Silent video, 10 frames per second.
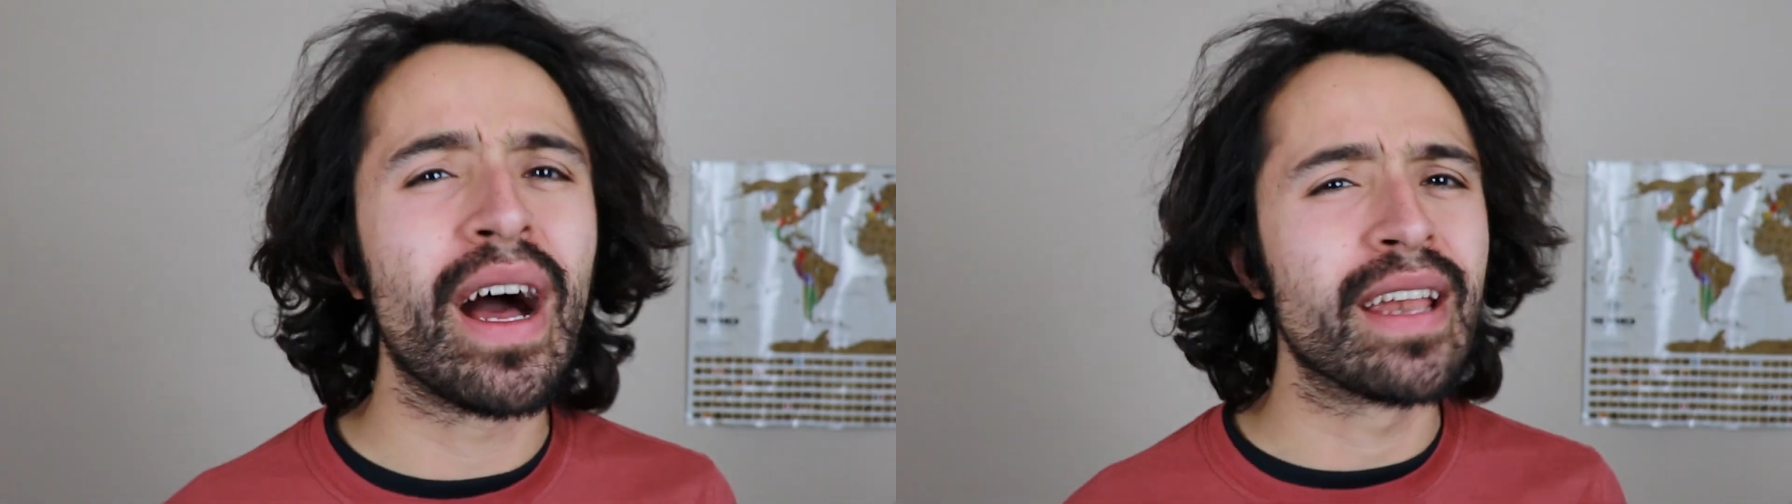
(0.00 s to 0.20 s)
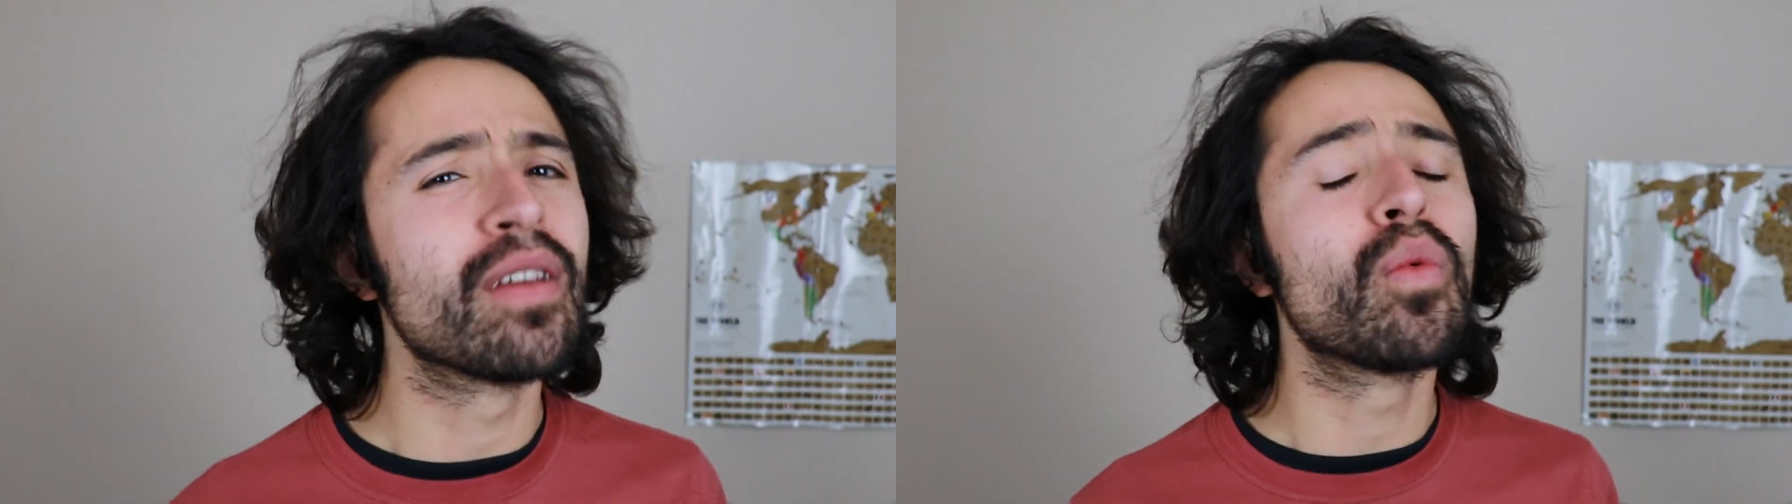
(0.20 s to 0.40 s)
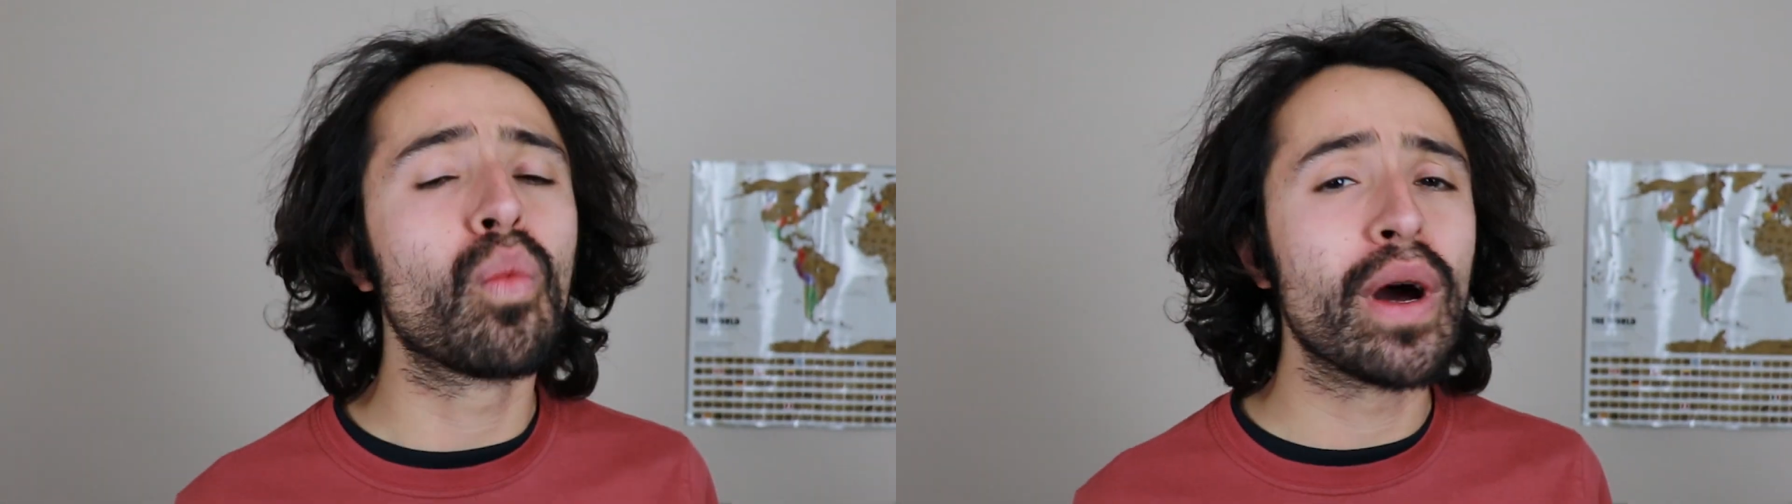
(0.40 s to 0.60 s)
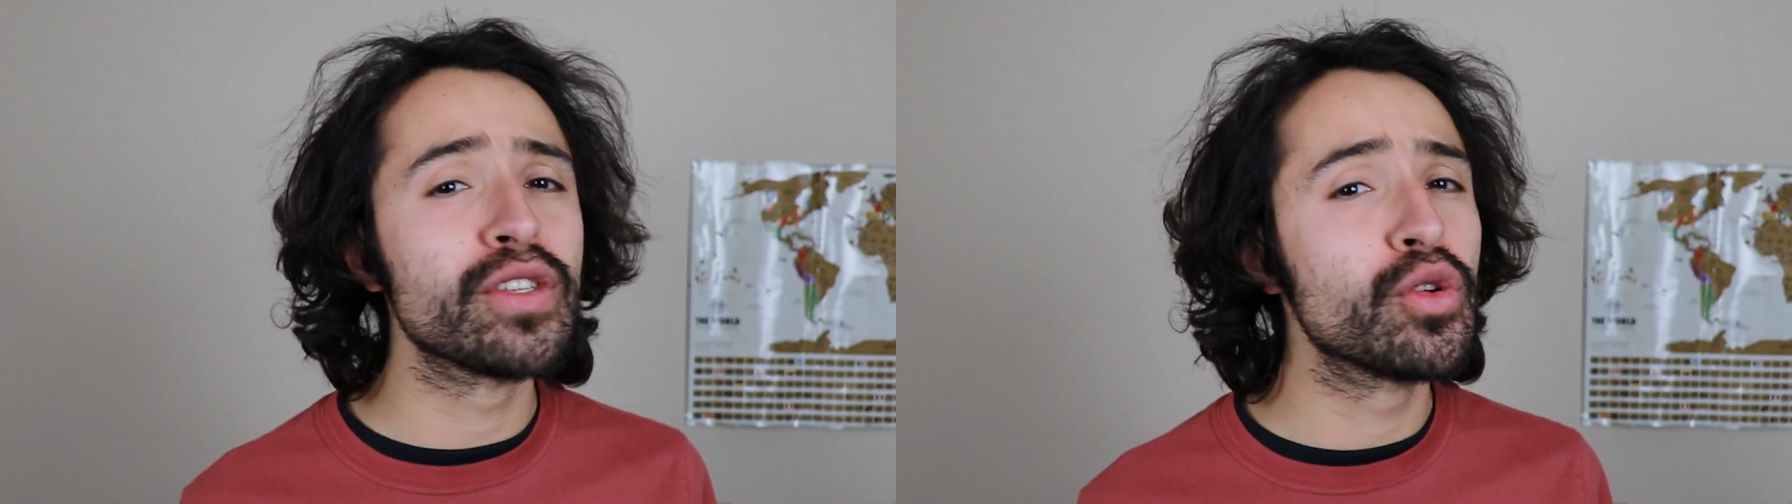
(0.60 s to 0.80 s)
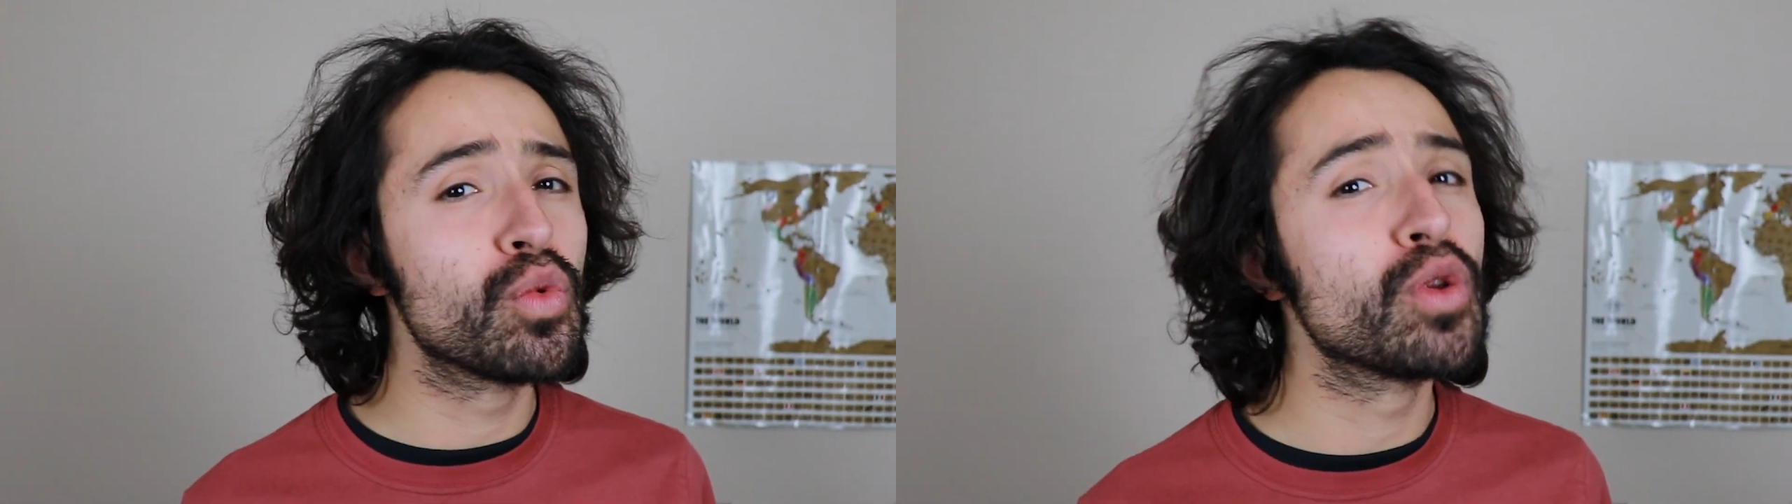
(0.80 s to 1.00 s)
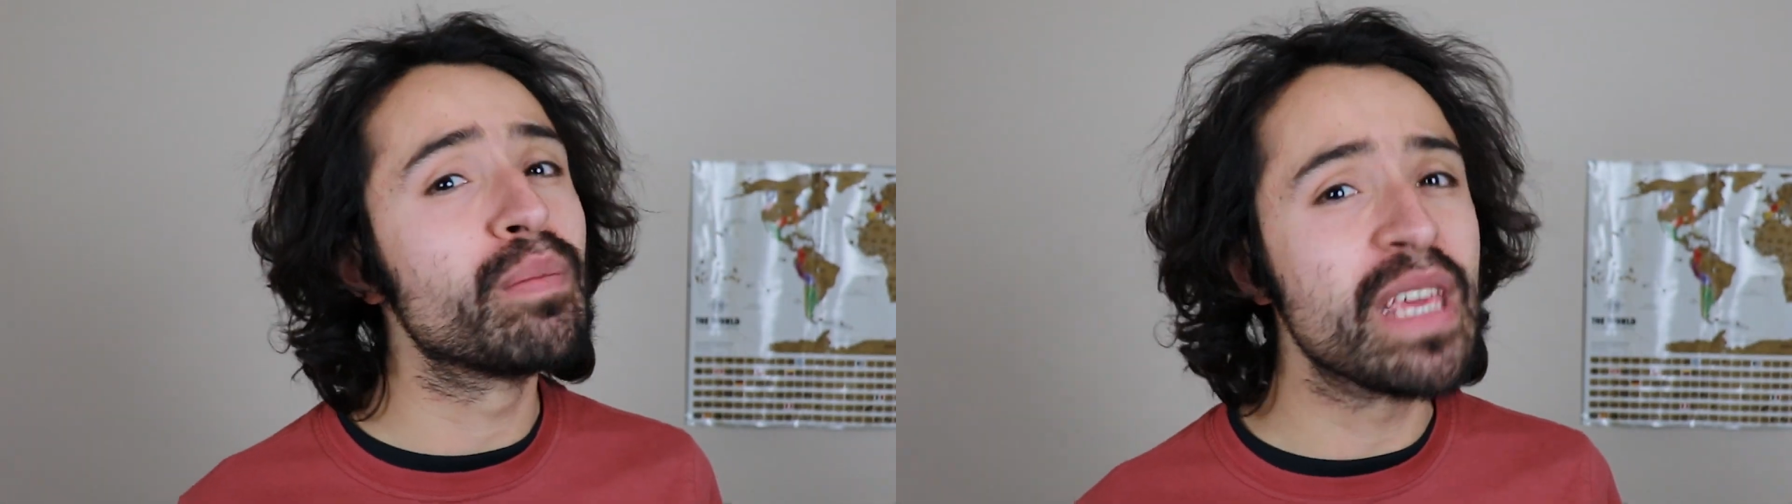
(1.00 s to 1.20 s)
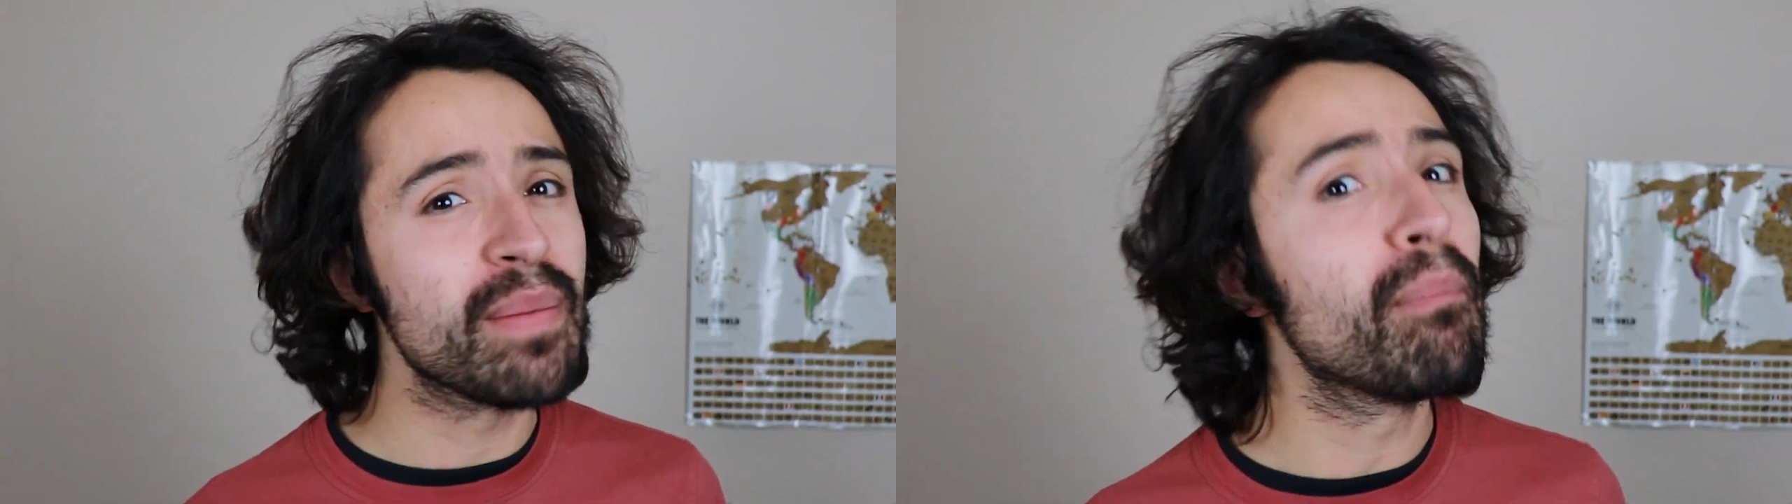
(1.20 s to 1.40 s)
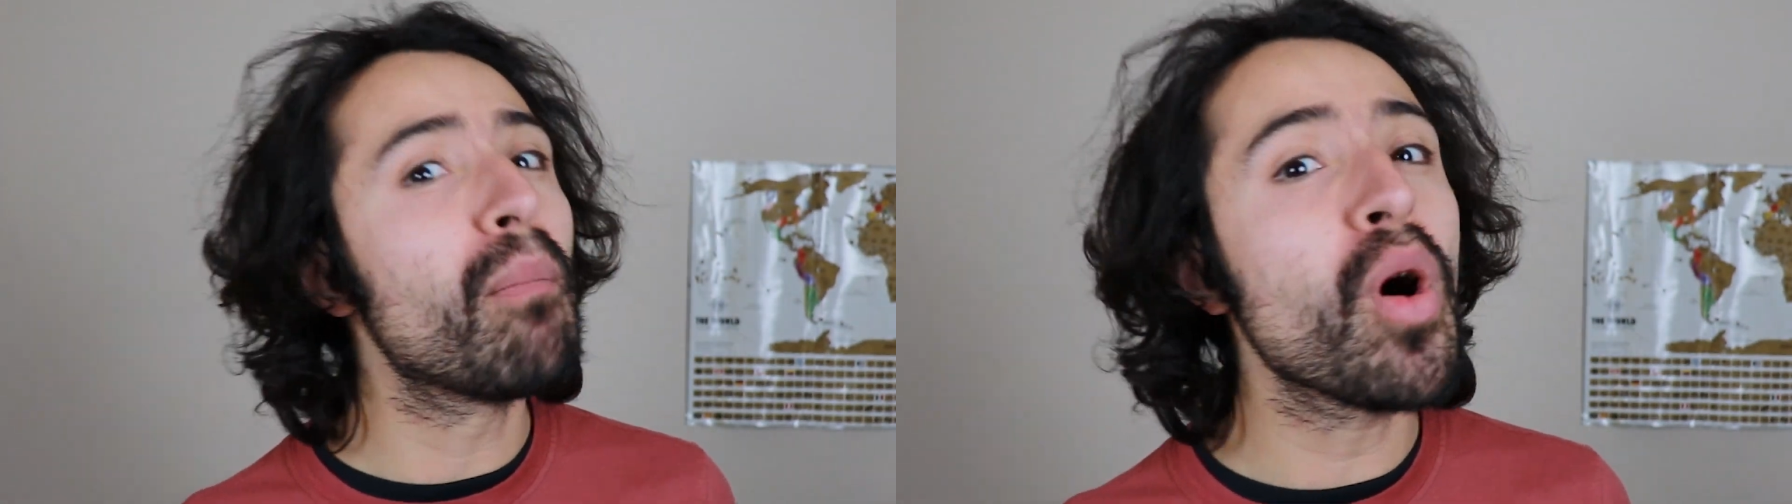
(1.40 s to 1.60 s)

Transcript: on what you would be